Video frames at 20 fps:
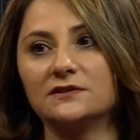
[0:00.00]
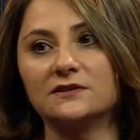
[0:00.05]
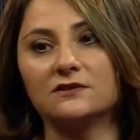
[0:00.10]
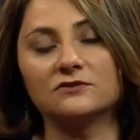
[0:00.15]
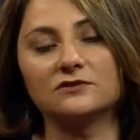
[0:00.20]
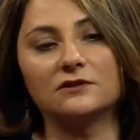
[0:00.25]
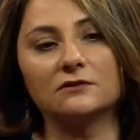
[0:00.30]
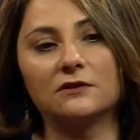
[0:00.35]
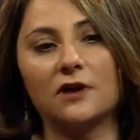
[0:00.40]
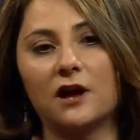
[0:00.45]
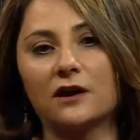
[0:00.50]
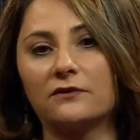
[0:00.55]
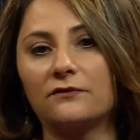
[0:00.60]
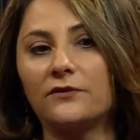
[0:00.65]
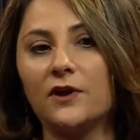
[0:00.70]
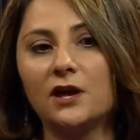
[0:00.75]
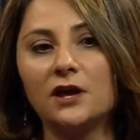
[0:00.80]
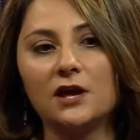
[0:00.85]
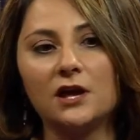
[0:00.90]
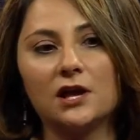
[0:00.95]
There's a lot of
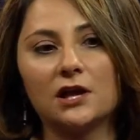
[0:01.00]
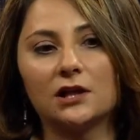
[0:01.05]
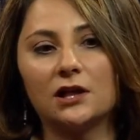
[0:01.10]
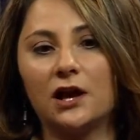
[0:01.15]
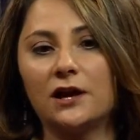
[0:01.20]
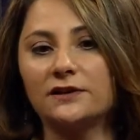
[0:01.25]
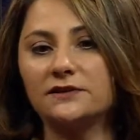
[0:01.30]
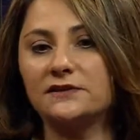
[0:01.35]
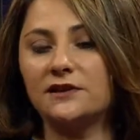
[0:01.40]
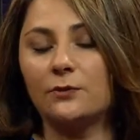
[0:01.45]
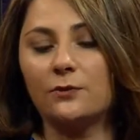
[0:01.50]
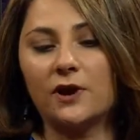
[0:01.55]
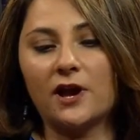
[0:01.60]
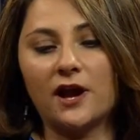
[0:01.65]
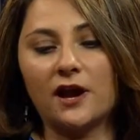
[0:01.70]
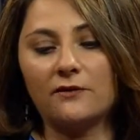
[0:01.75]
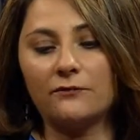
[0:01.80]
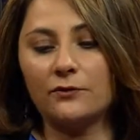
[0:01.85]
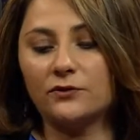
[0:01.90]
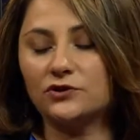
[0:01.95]
clients that we
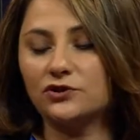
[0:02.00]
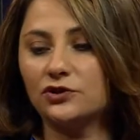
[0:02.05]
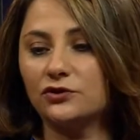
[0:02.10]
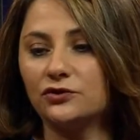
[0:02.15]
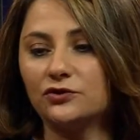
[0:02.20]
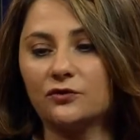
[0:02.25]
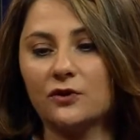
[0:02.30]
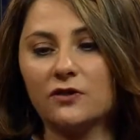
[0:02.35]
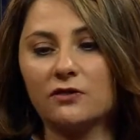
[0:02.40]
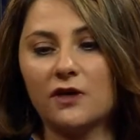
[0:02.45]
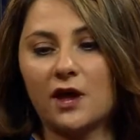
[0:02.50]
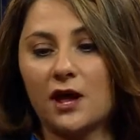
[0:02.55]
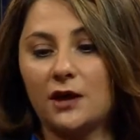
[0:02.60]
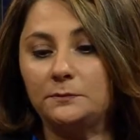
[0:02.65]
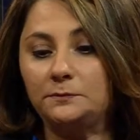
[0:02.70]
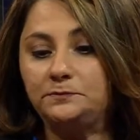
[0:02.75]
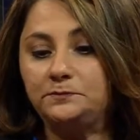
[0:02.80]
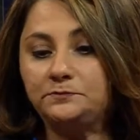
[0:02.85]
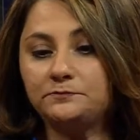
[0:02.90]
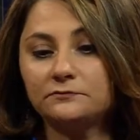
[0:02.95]
have with children that
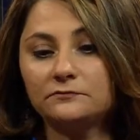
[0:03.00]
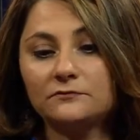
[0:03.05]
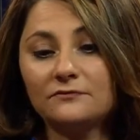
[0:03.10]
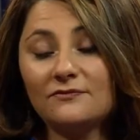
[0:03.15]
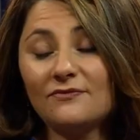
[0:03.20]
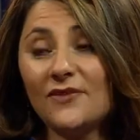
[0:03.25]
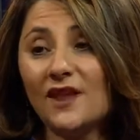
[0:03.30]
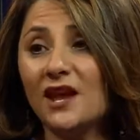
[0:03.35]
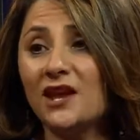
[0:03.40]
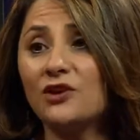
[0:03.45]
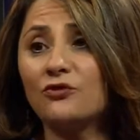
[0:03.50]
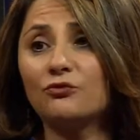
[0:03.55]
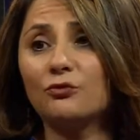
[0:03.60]
it